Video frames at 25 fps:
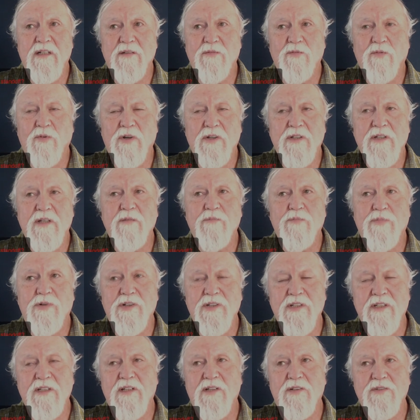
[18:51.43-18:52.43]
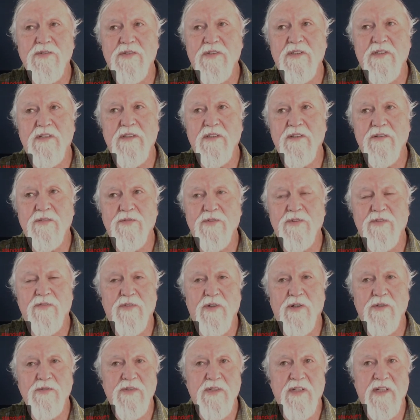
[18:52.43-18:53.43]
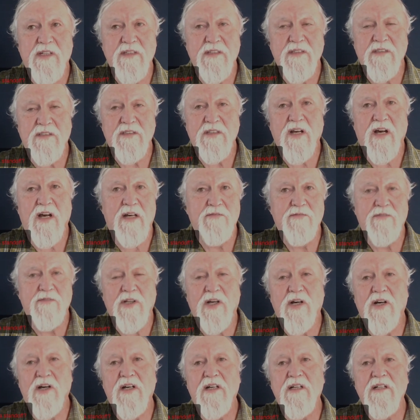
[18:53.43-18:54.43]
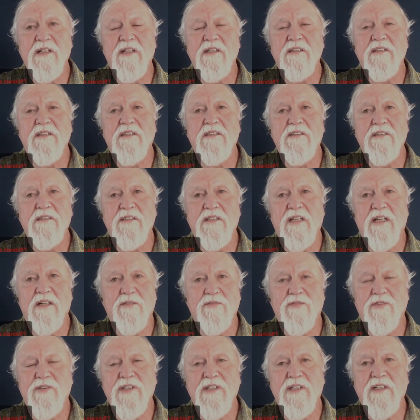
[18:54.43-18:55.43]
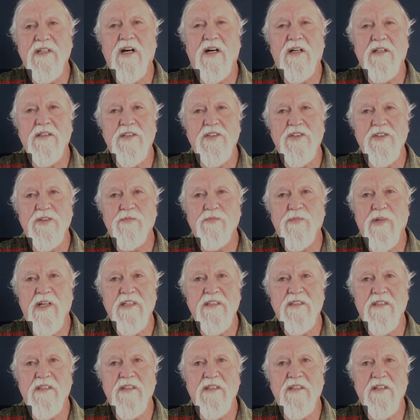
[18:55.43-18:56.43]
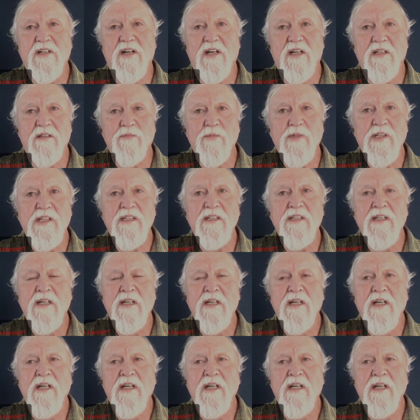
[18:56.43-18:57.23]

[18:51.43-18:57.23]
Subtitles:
working pretty closely with folks like Scott Blon at the Center for Ecology-Based Economy,